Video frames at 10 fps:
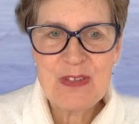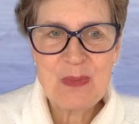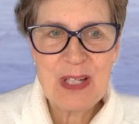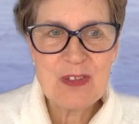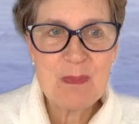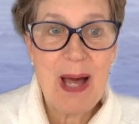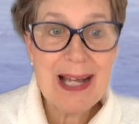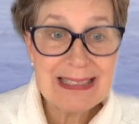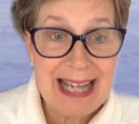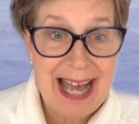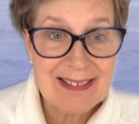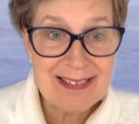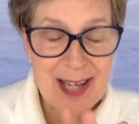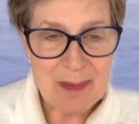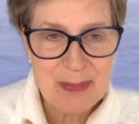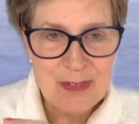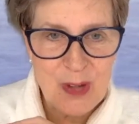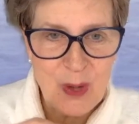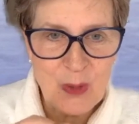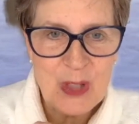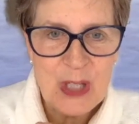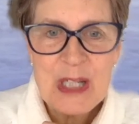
week's podcast episode,